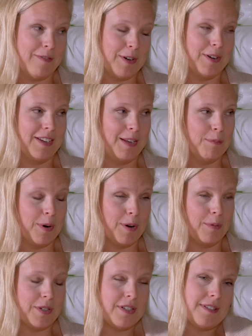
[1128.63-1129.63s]
ever anymore,
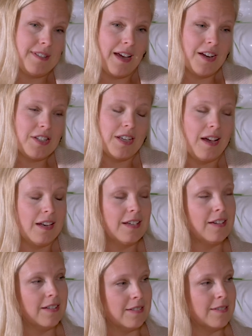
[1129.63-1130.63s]
which is actually kind of
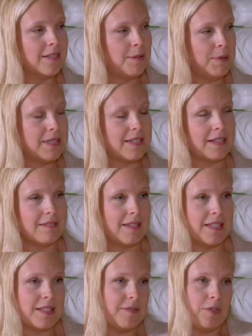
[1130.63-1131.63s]
good. I mean,
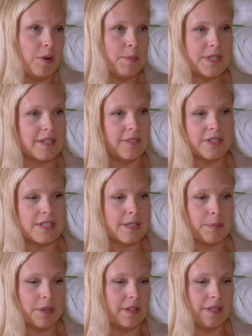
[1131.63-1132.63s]
it's a form of
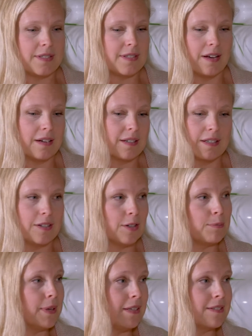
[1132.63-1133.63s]
self-discipline that's not going to
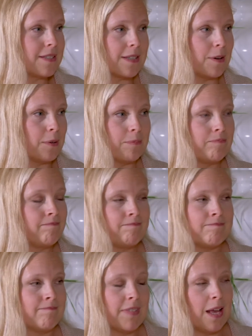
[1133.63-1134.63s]
hurt me. So.
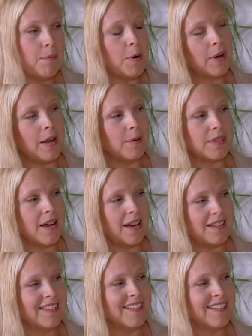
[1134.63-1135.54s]
I'm okay with that.